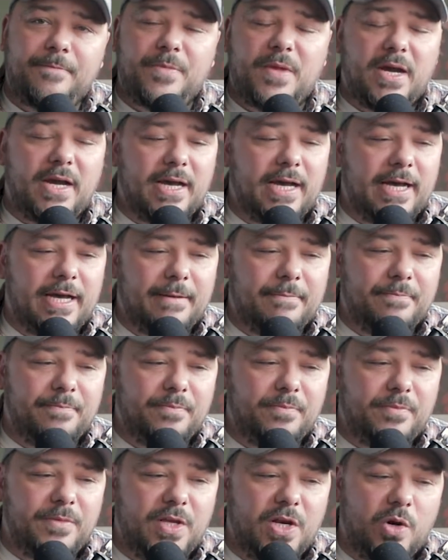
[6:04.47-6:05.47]

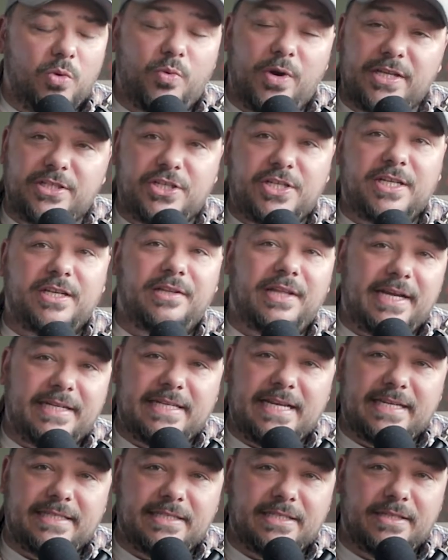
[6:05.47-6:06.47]
Reggie
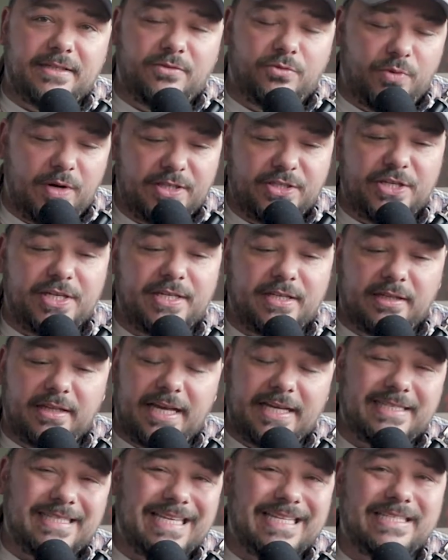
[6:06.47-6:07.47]
Collects
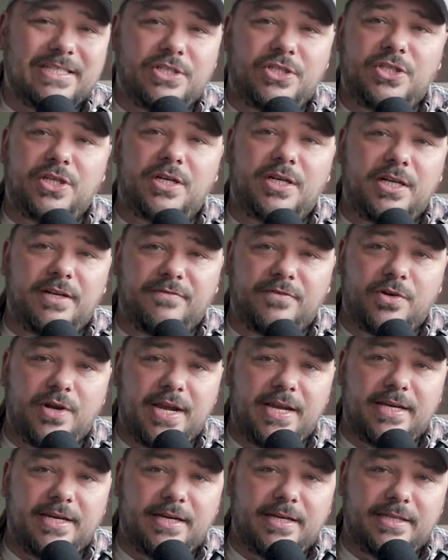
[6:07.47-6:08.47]
has a ton of
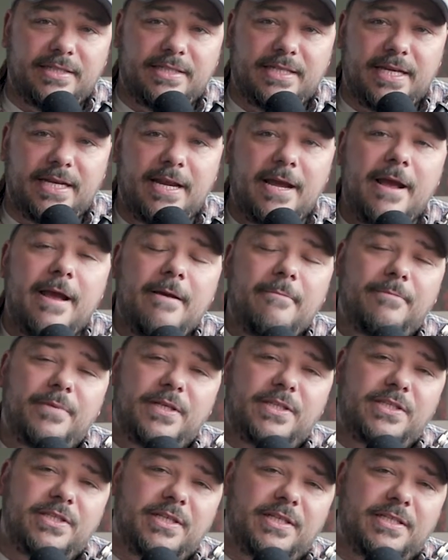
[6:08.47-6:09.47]
great content,
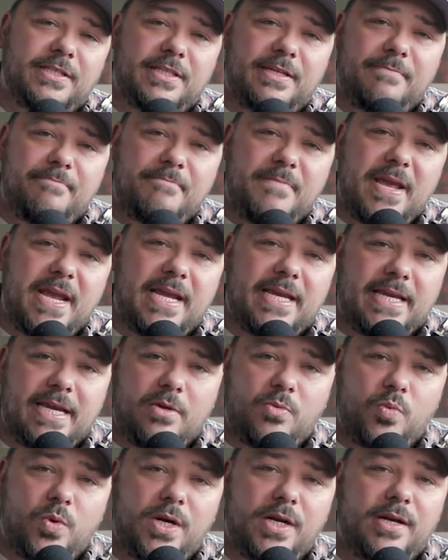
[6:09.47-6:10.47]
but does it make
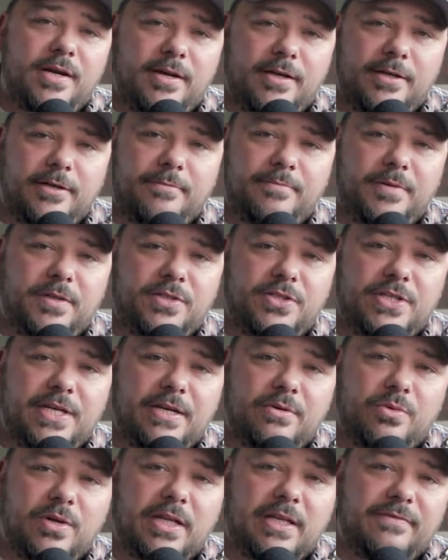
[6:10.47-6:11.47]
it
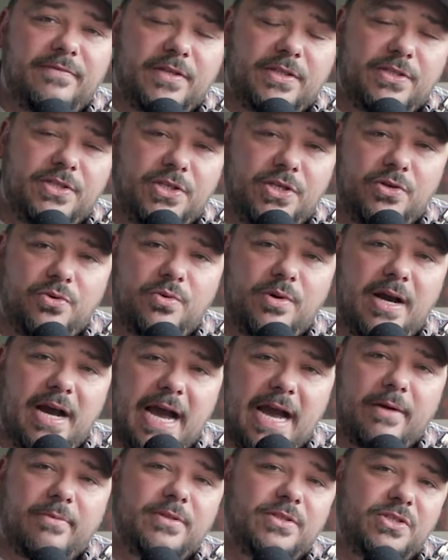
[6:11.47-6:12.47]
100% relevant to you?
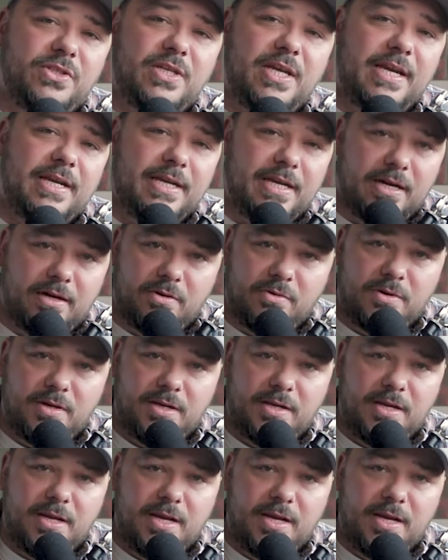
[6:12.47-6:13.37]
I would say no.